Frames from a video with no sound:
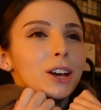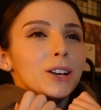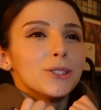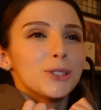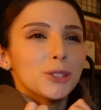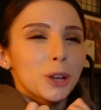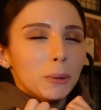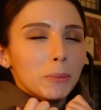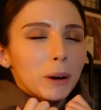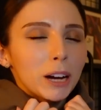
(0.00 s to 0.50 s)

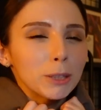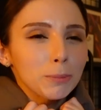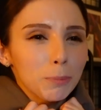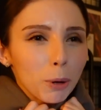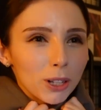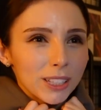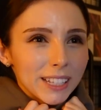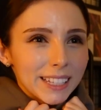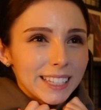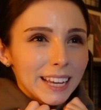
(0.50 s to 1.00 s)
so much
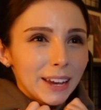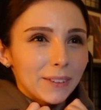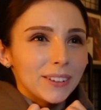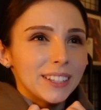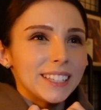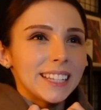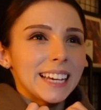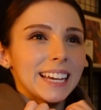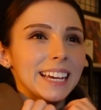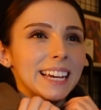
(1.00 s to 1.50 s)

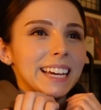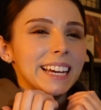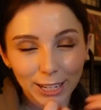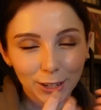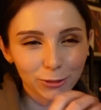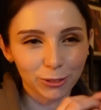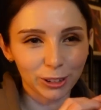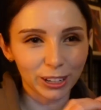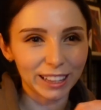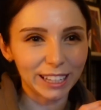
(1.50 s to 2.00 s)
positivity.
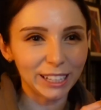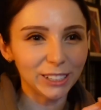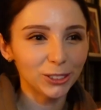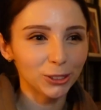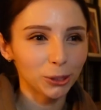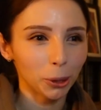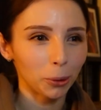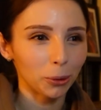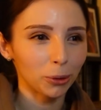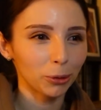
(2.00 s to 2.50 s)
It really
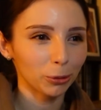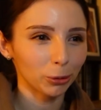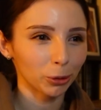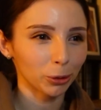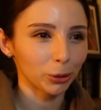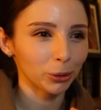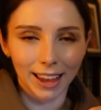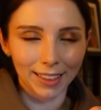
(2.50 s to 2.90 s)
shone through,